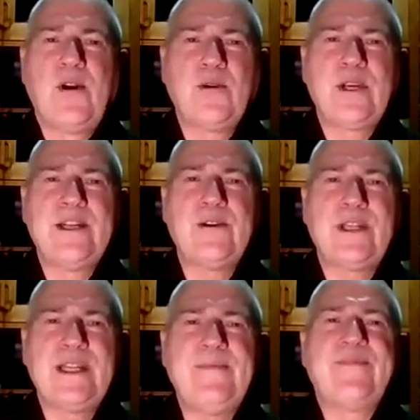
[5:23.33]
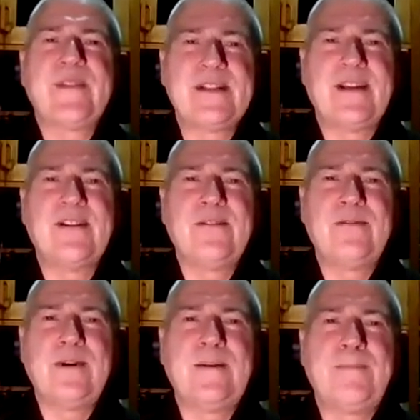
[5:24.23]
okie dokie.
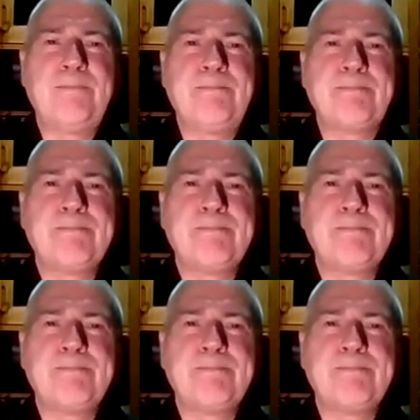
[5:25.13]
So